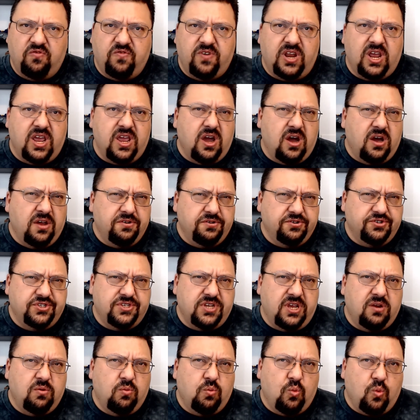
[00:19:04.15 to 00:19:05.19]
and I
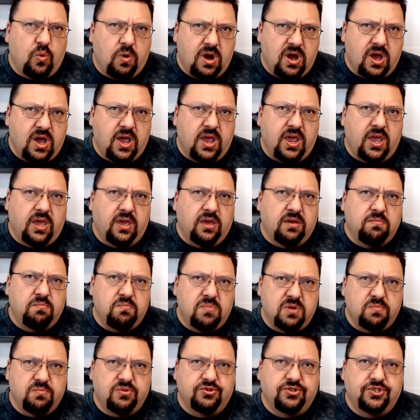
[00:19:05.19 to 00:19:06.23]
understand why
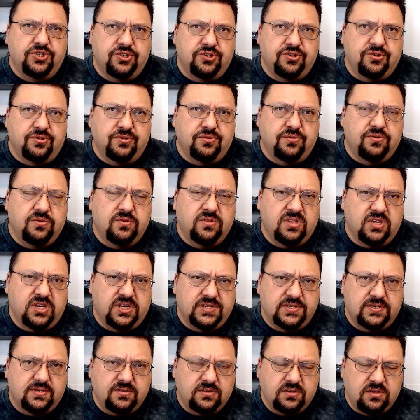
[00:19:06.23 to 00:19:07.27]
members do
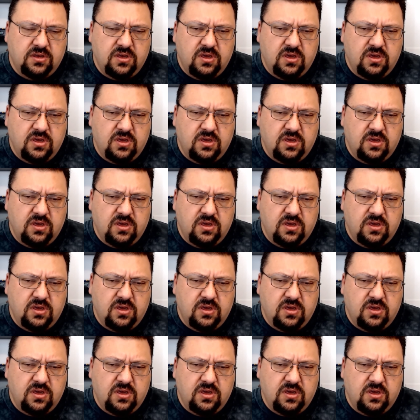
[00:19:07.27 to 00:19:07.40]
this.